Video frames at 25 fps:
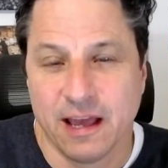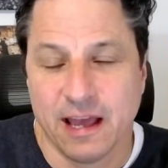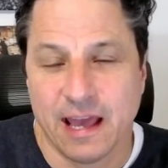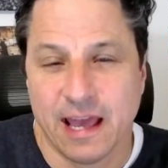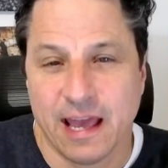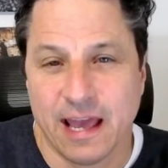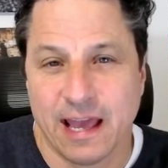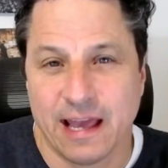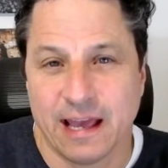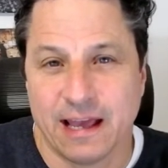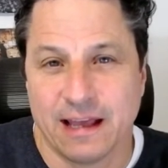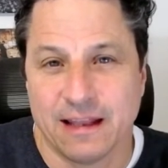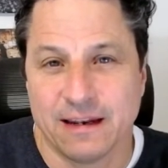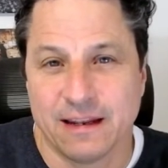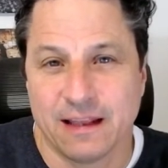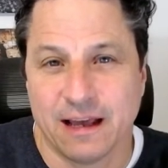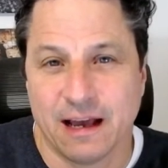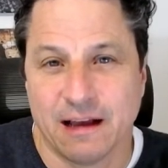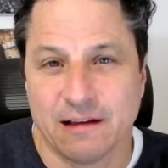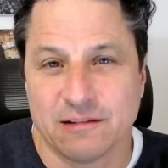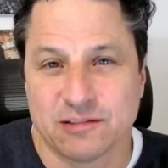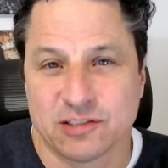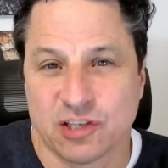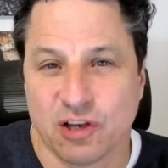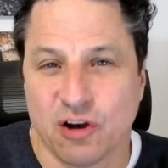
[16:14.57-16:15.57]

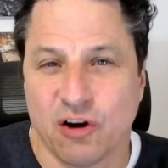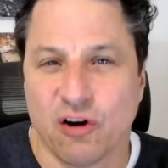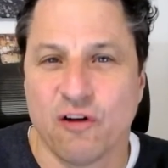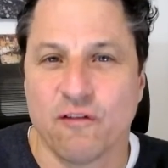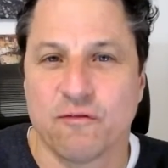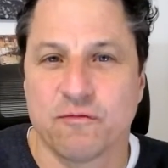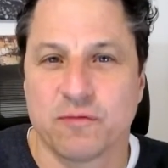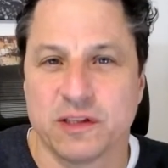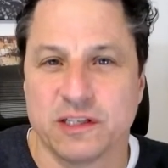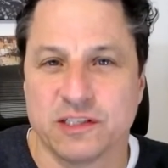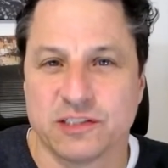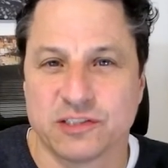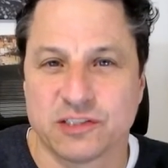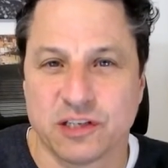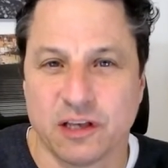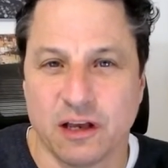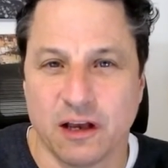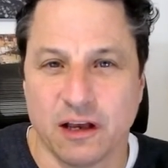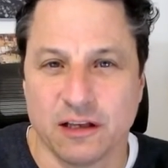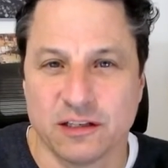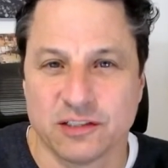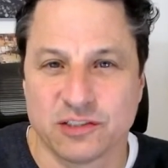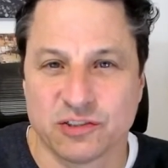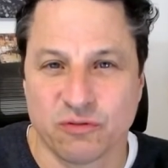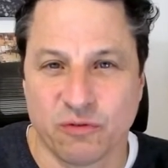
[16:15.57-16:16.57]
And so hopefully this
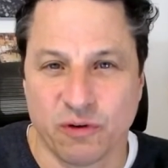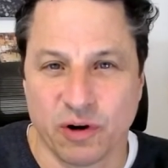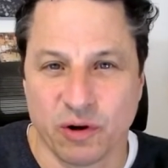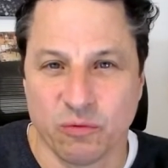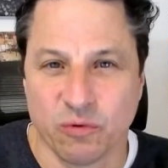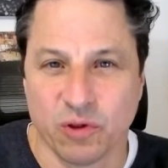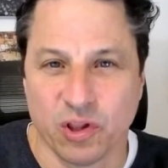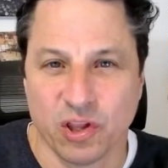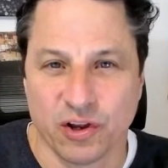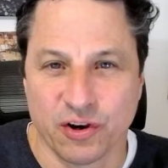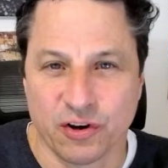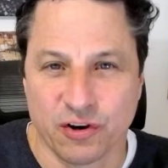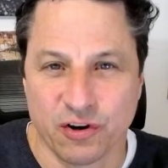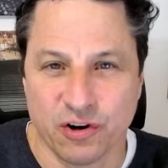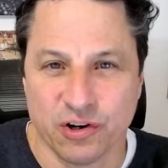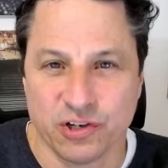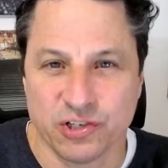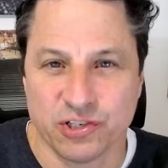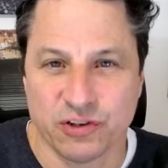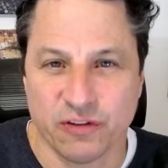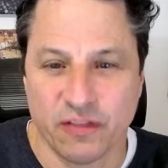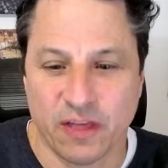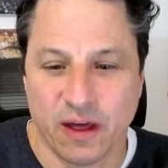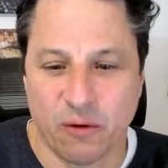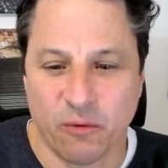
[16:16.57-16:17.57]
story will encourage
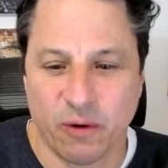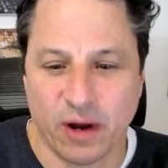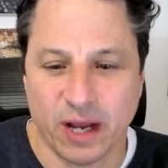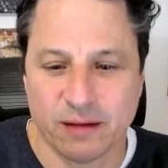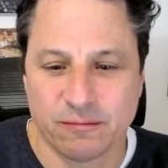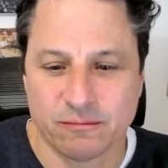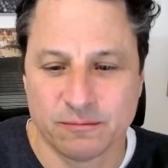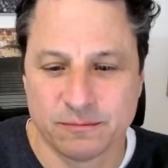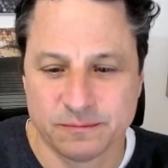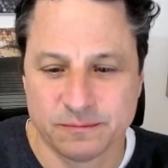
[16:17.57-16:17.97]
you that way.